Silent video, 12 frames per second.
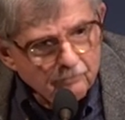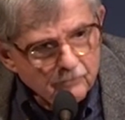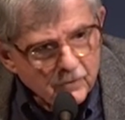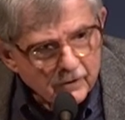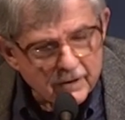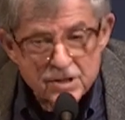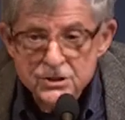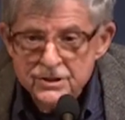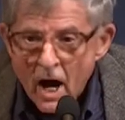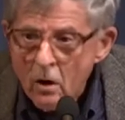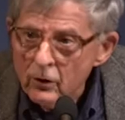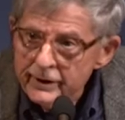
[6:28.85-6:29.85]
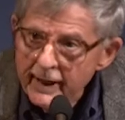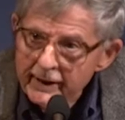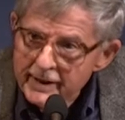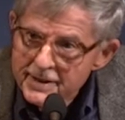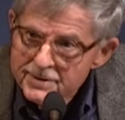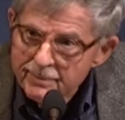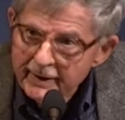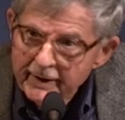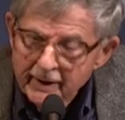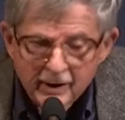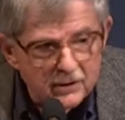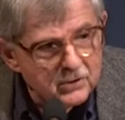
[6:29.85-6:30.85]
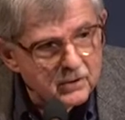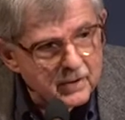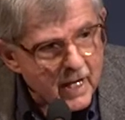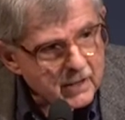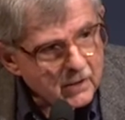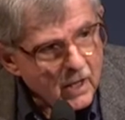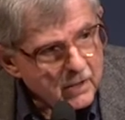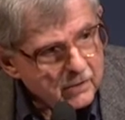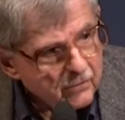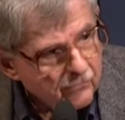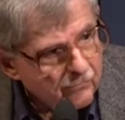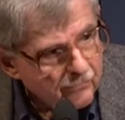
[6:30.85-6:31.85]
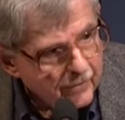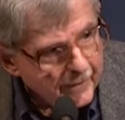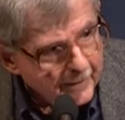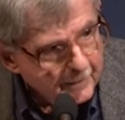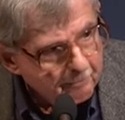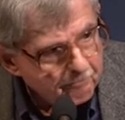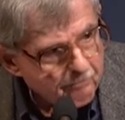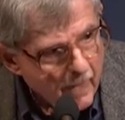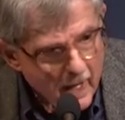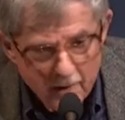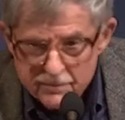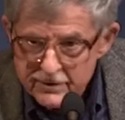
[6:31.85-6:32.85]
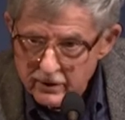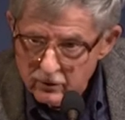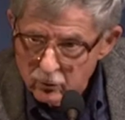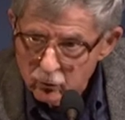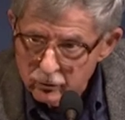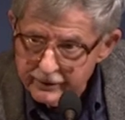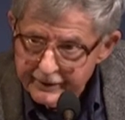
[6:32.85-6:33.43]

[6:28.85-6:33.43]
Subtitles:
To consolidate his being into that kind of absolute